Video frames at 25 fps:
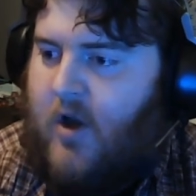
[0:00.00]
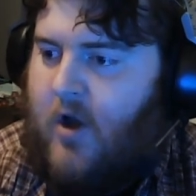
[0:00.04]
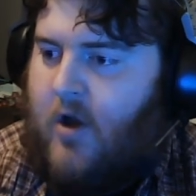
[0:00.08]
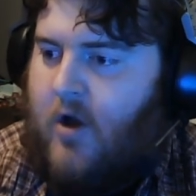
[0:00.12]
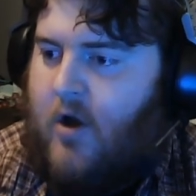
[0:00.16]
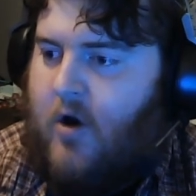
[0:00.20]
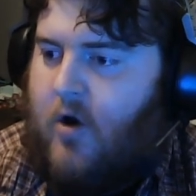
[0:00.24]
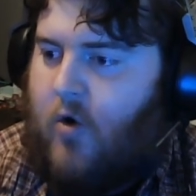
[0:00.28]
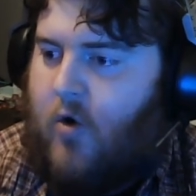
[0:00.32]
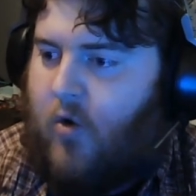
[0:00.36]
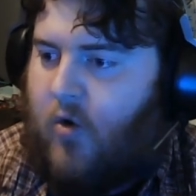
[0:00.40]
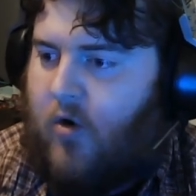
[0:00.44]

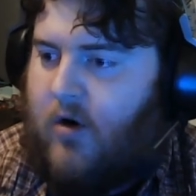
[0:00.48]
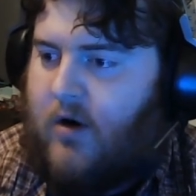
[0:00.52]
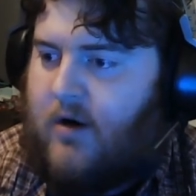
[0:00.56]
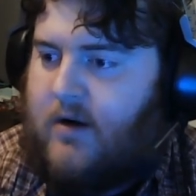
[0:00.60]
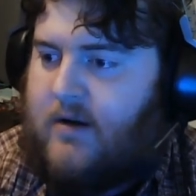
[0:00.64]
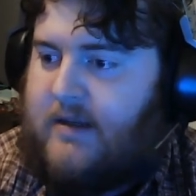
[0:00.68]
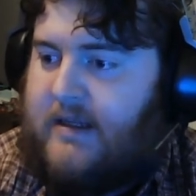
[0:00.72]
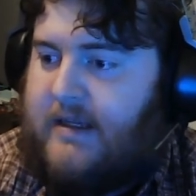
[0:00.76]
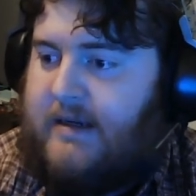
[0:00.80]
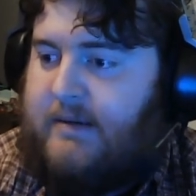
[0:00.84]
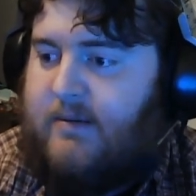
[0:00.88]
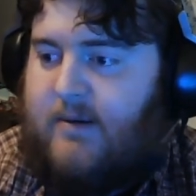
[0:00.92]
or
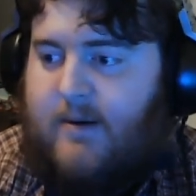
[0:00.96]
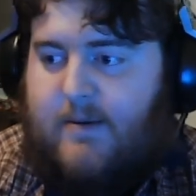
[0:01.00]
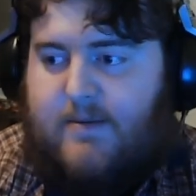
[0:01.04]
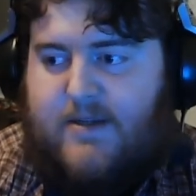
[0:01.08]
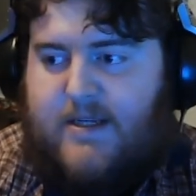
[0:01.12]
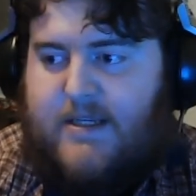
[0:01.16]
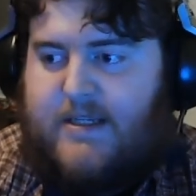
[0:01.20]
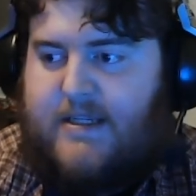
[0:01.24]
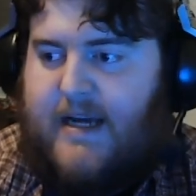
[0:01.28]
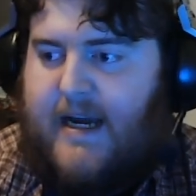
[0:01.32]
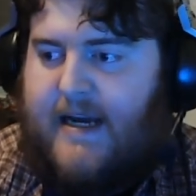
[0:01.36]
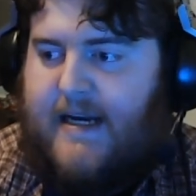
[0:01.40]
Libram
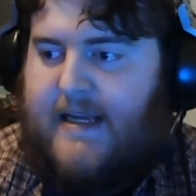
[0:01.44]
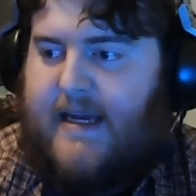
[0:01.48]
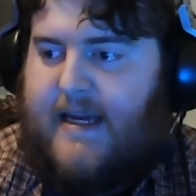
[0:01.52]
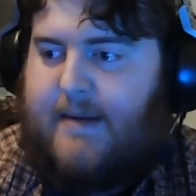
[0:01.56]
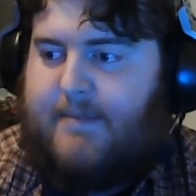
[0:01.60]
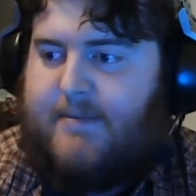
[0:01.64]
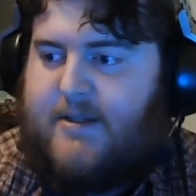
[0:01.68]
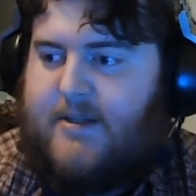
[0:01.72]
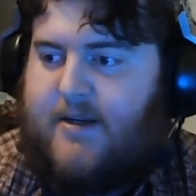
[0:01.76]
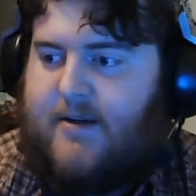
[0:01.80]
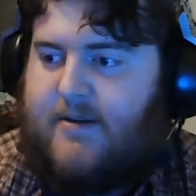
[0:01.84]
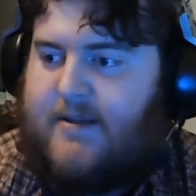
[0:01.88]
Society
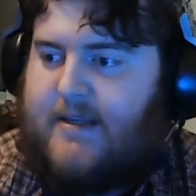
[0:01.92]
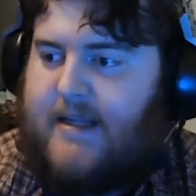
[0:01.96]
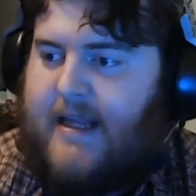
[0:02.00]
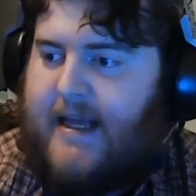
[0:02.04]
episodes.